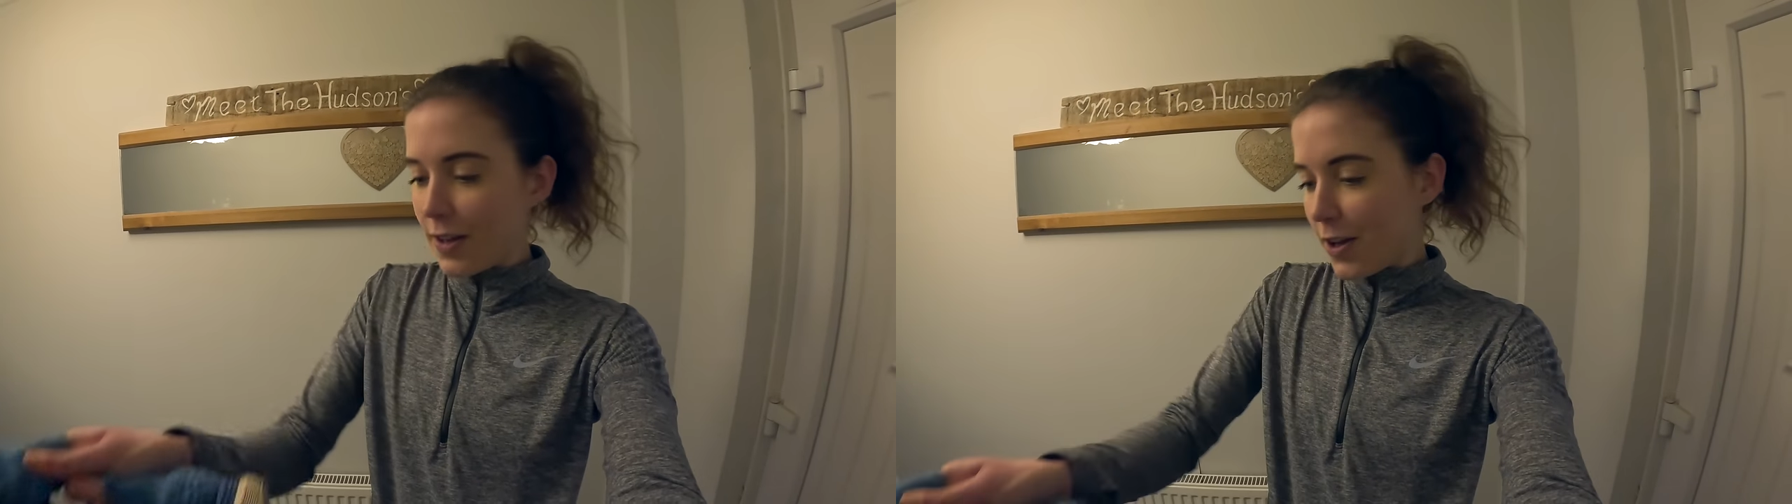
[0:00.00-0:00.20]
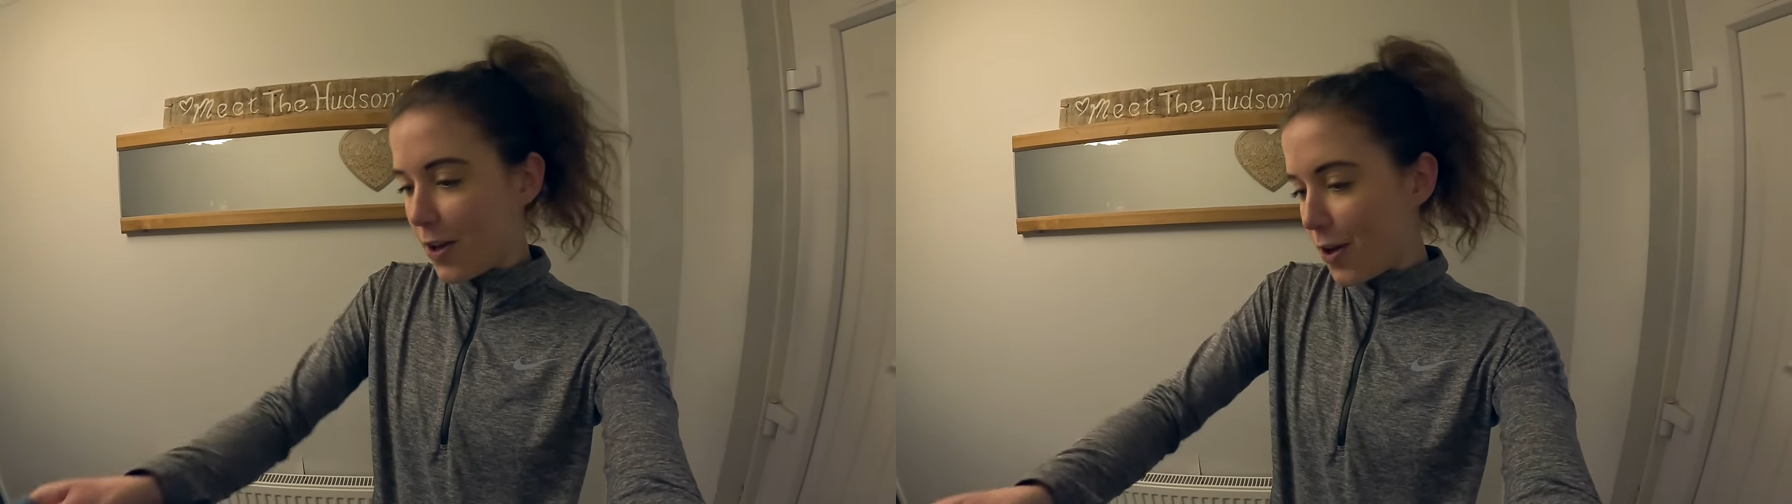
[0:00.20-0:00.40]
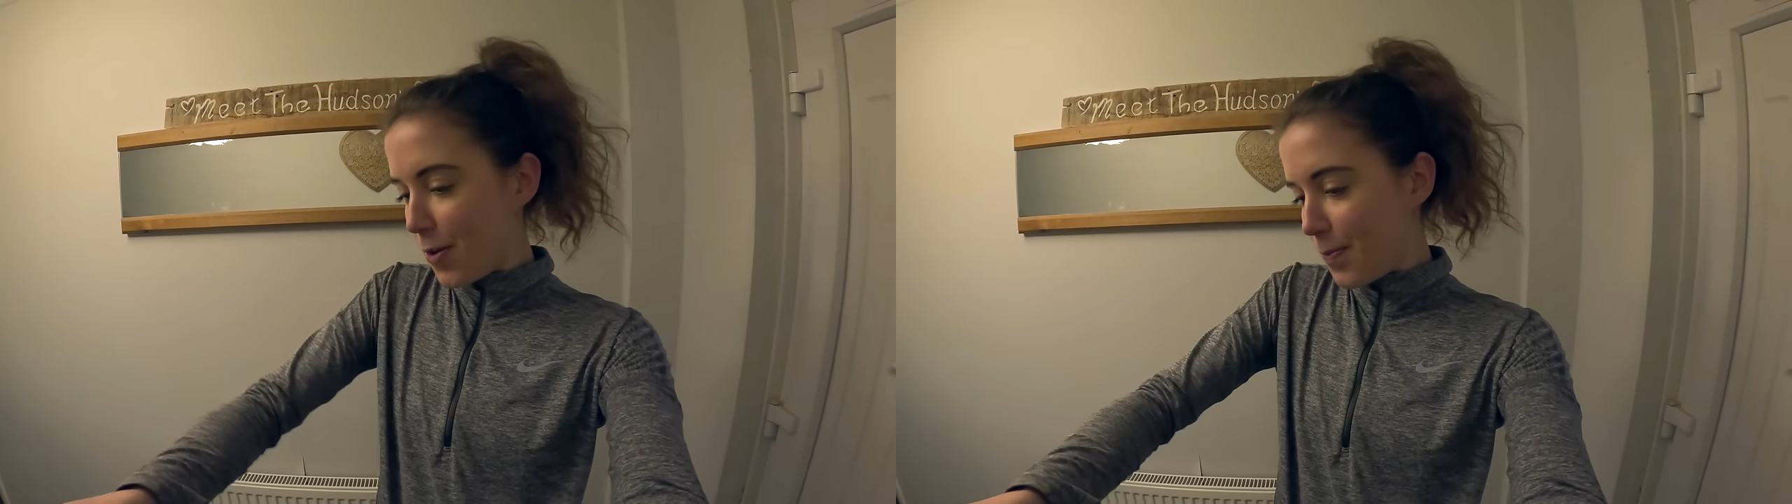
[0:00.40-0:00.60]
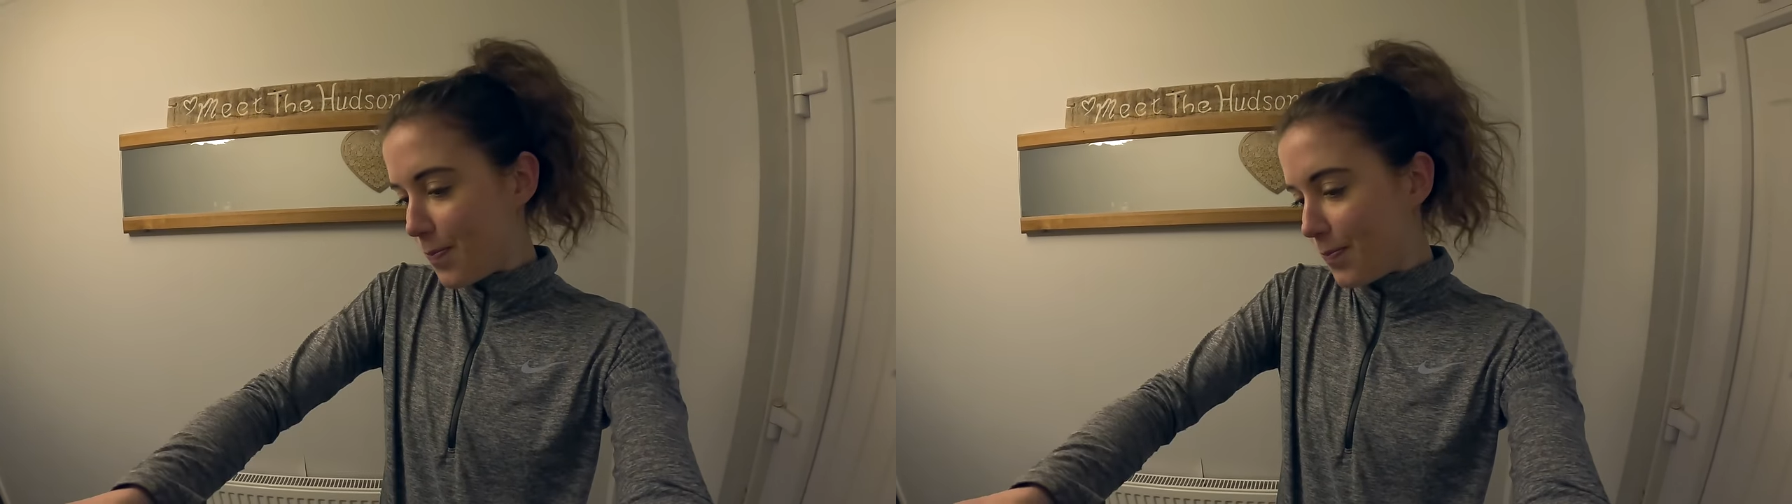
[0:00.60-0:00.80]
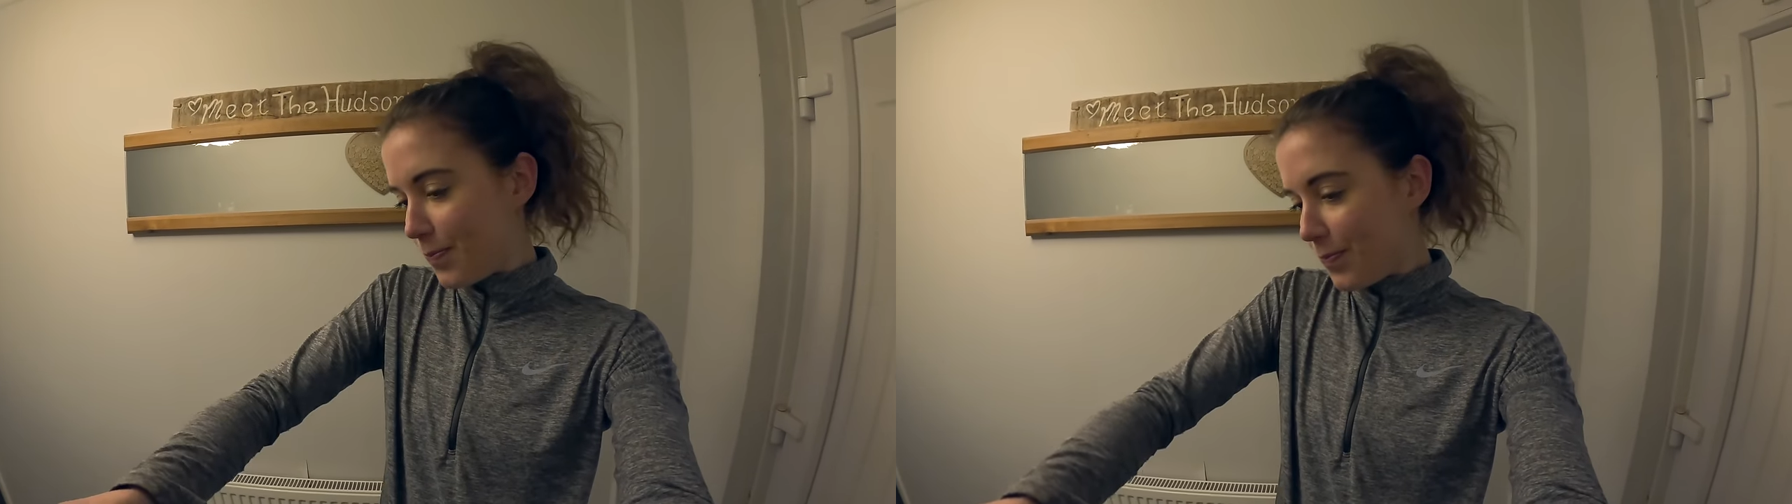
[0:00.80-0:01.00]

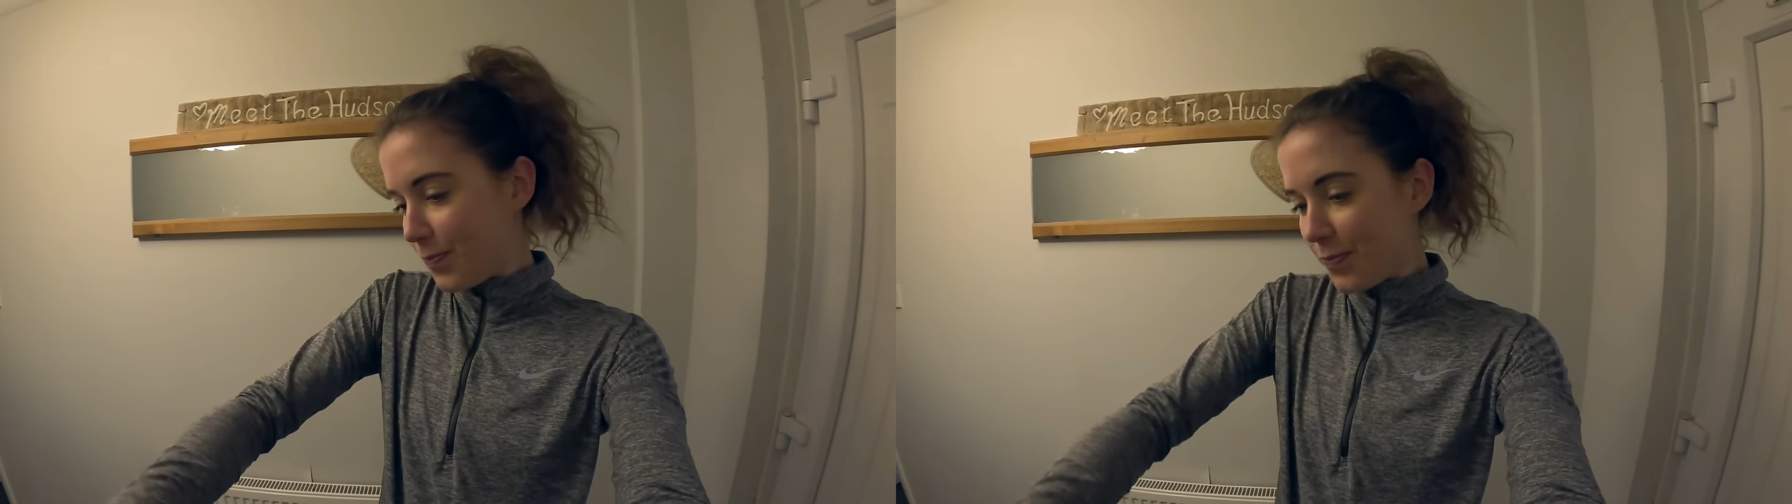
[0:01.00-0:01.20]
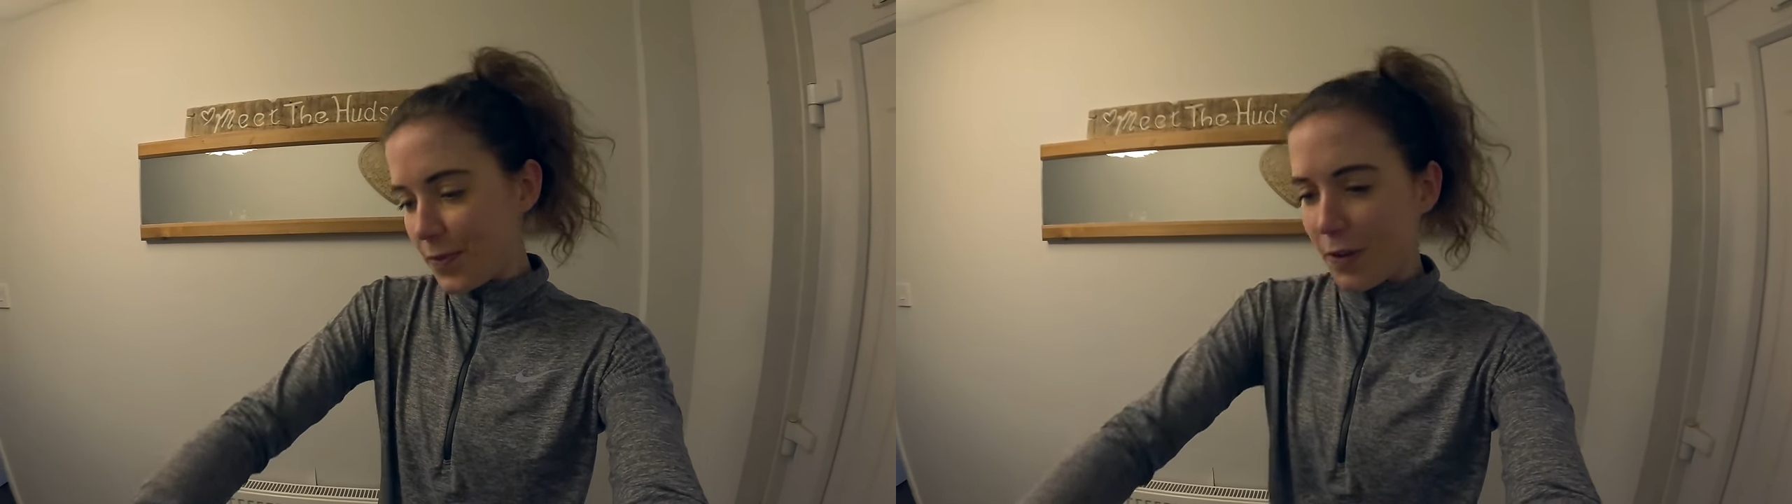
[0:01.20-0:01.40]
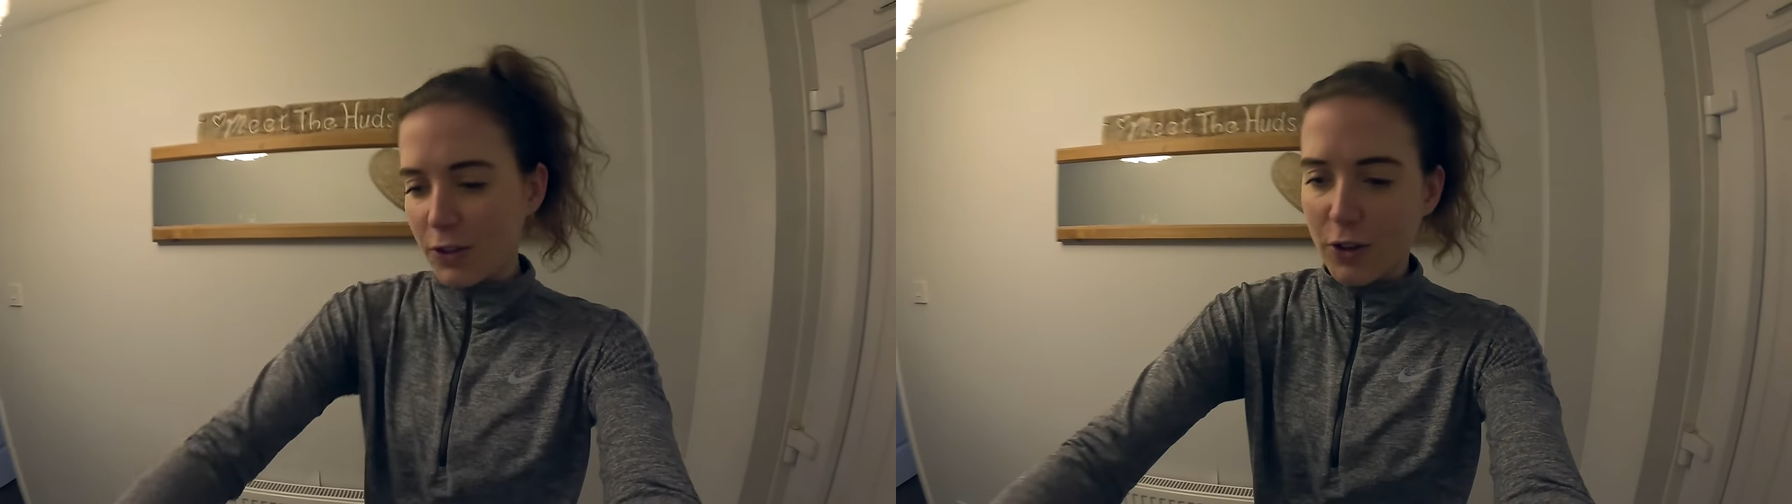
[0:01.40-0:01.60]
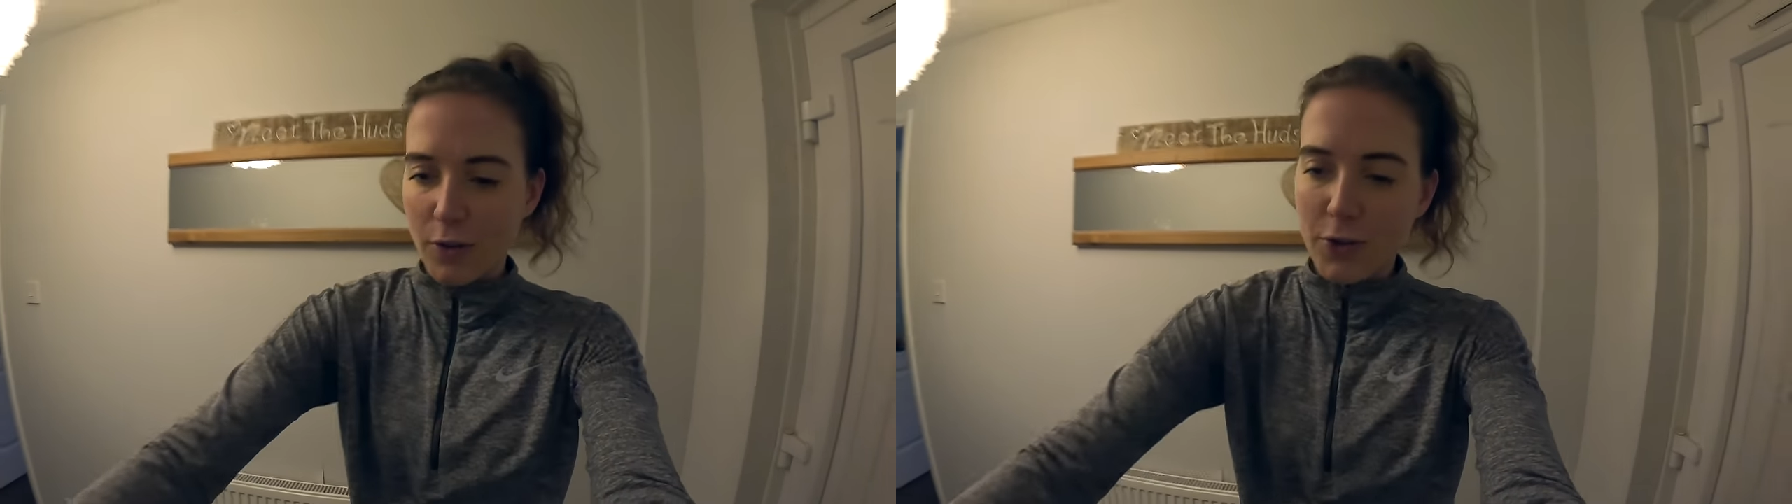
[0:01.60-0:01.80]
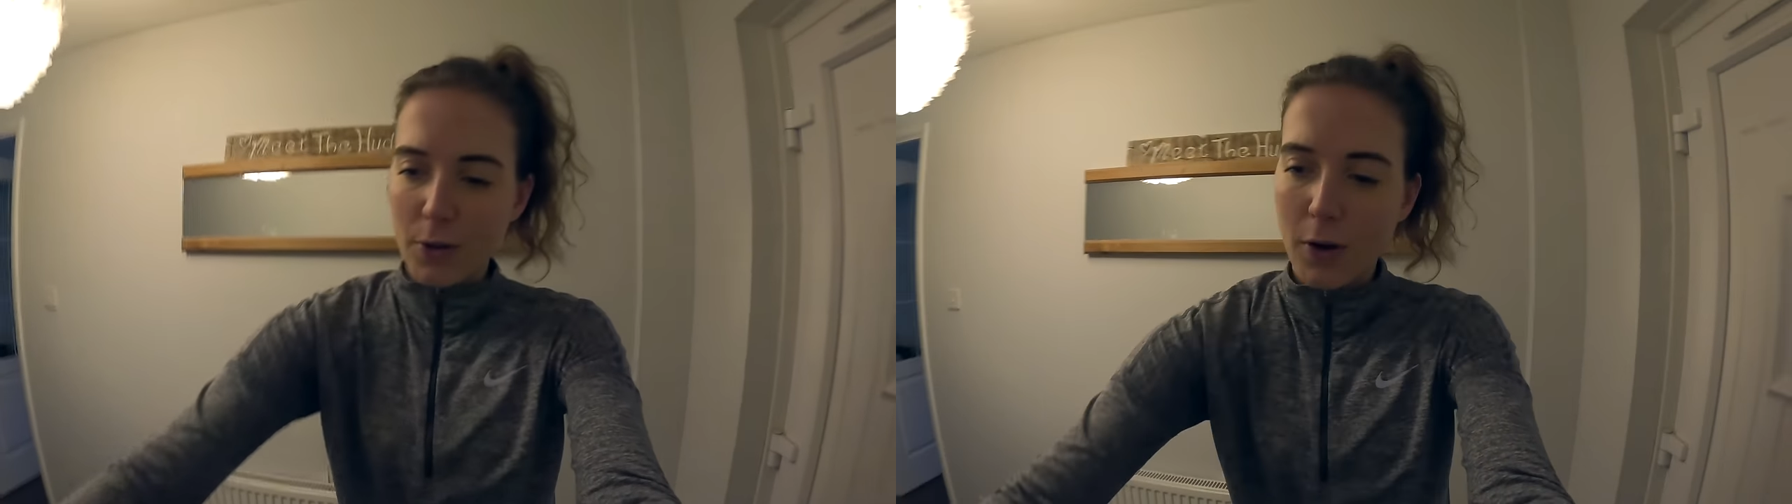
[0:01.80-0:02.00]
Um, they've actually got a few